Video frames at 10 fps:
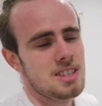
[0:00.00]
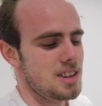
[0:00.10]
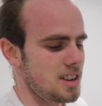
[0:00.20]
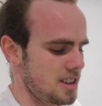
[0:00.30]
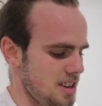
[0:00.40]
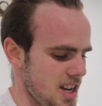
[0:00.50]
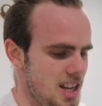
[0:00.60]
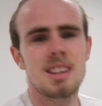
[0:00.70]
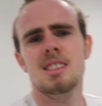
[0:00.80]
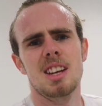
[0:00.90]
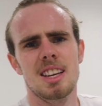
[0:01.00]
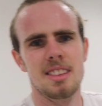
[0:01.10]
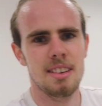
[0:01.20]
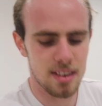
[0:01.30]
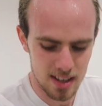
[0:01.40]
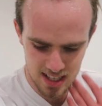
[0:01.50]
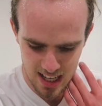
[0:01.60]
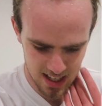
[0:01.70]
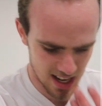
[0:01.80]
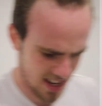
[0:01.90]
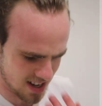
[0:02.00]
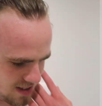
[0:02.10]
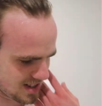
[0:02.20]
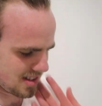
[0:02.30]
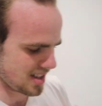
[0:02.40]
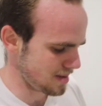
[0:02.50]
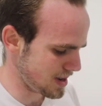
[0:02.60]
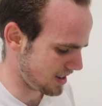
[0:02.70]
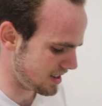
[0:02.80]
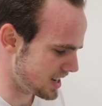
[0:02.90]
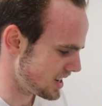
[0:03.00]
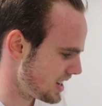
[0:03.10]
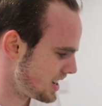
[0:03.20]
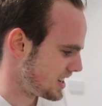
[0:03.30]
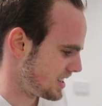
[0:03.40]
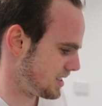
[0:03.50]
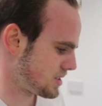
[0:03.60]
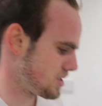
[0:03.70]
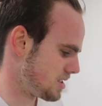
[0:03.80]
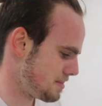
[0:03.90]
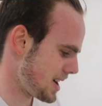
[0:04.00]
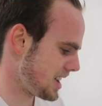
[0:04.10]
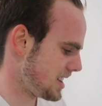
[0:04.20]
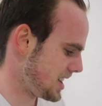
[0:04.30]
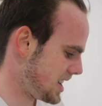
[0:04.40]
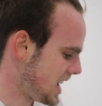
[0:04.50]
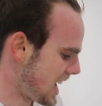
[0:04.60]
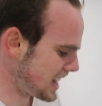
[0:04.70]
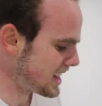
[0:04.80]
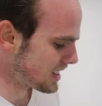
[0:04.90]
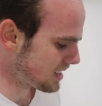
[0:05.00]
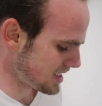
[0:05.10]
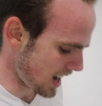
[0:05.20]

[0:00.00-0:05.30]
So it is a different technique, and I was a little bit not sure about it. And I think the